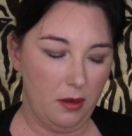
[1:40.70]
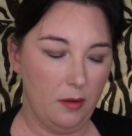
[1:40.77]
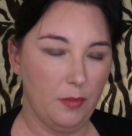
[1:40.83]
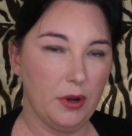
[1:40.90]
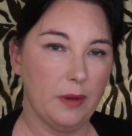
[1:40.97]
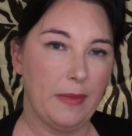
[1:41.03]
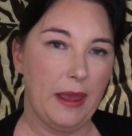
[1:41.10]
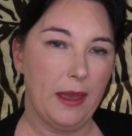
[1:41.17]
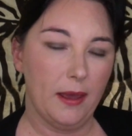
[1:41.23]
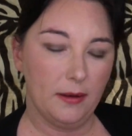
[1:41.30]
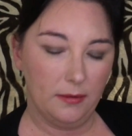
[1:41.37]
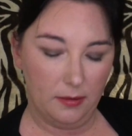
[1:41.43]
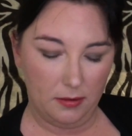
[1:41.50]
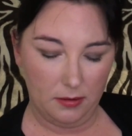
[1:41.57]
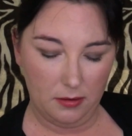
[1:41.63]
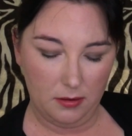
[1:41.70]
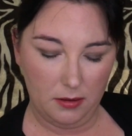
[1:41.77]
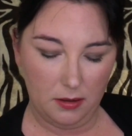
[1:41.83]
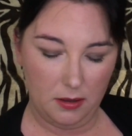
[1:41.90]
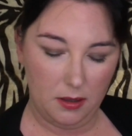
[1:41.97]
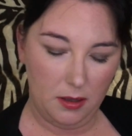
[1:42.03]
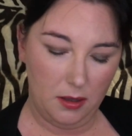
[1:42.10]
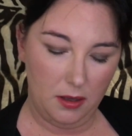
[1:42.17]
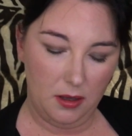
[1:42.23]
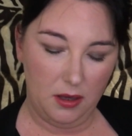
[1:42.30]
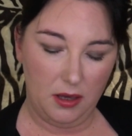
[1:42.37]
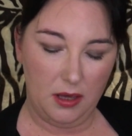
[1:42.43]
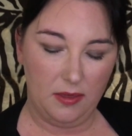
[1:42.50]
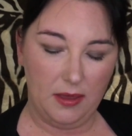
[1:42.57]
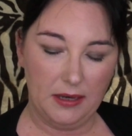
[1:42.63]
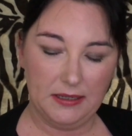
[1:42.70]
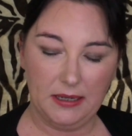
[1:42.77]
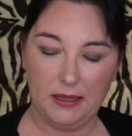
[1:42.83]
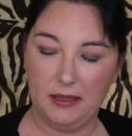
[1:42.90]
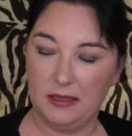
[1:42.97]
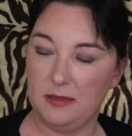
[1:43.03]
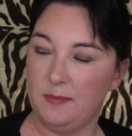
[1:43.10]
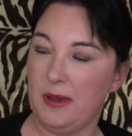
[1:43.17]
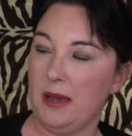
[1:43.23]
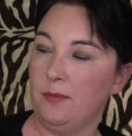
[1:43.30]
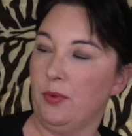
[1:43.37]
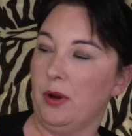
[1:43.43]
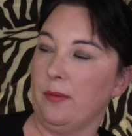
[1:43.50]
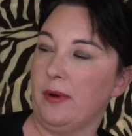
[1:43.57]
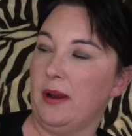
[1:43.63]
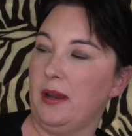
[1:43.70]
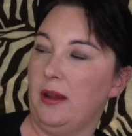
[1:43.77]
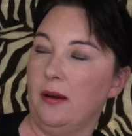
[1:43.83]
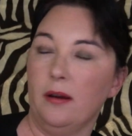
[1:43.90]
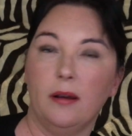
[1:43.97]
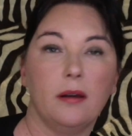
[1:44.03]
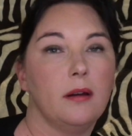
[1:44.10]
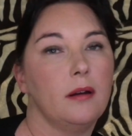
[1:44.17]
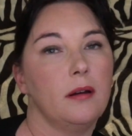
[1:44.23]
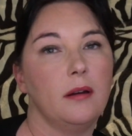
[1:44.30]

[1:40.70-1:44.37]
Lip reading: put it on my hand, and I take this bad boy right here.